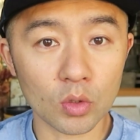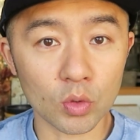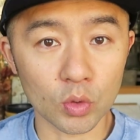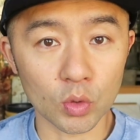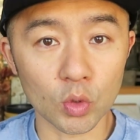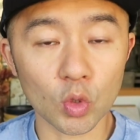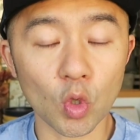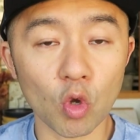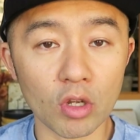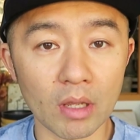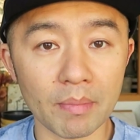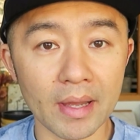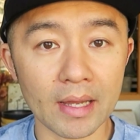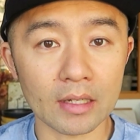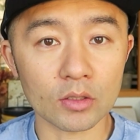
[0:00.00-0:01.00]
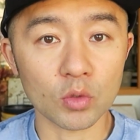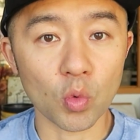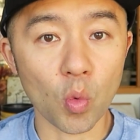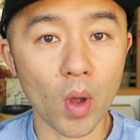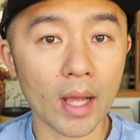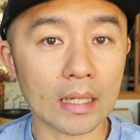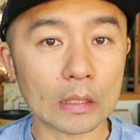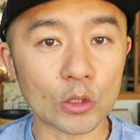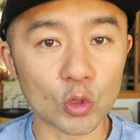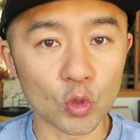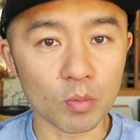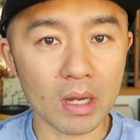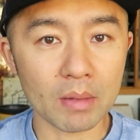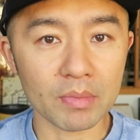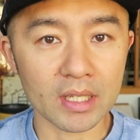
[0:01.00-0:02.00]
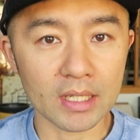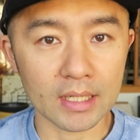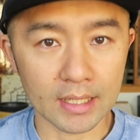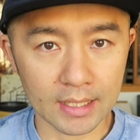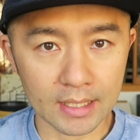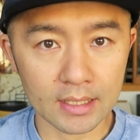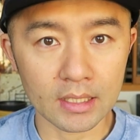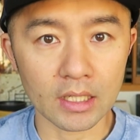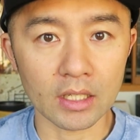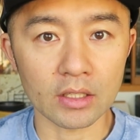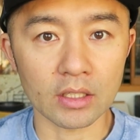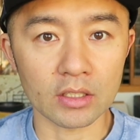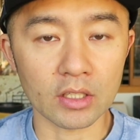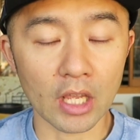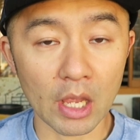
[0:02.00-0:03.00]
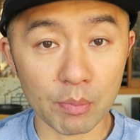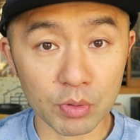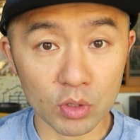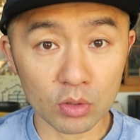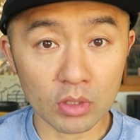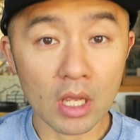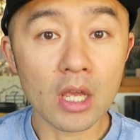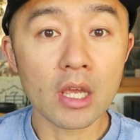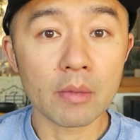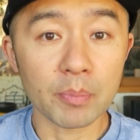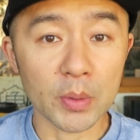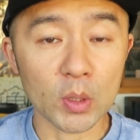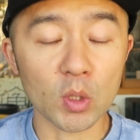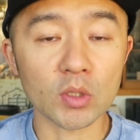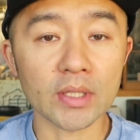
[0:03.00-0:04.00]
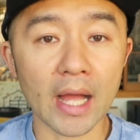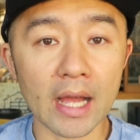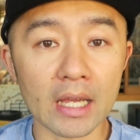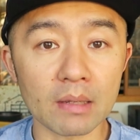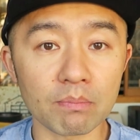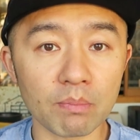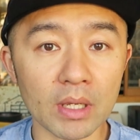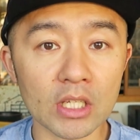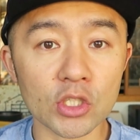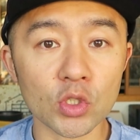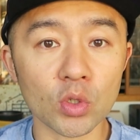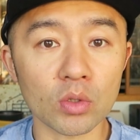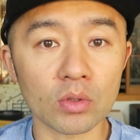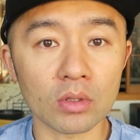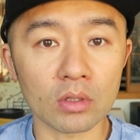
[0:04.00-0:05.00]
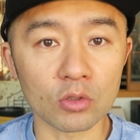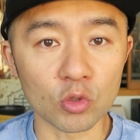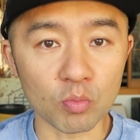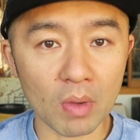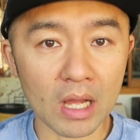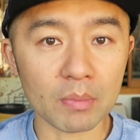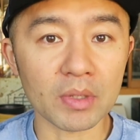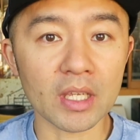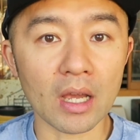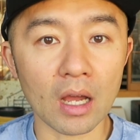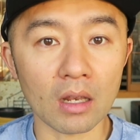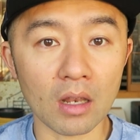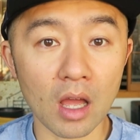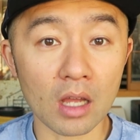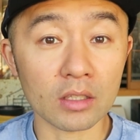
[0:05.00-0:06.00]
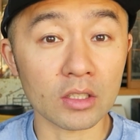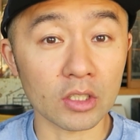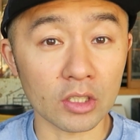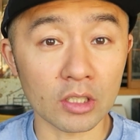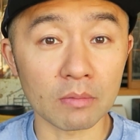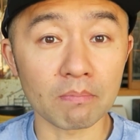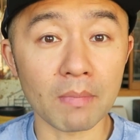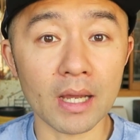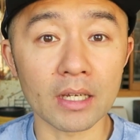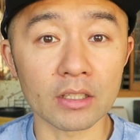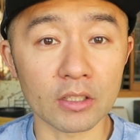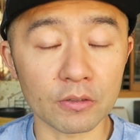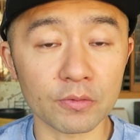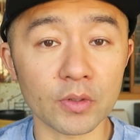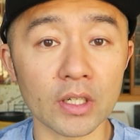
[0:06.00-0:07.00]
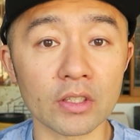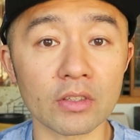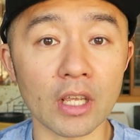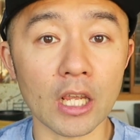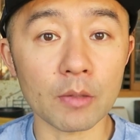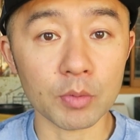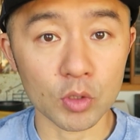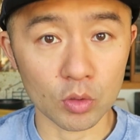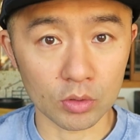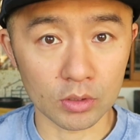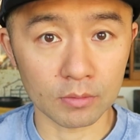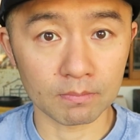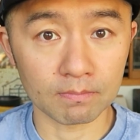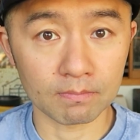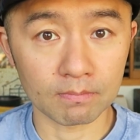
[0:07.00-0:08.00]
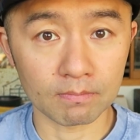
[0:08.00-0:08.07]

to talk about what umami is in this episode because I mention umami a lot in my different episodes.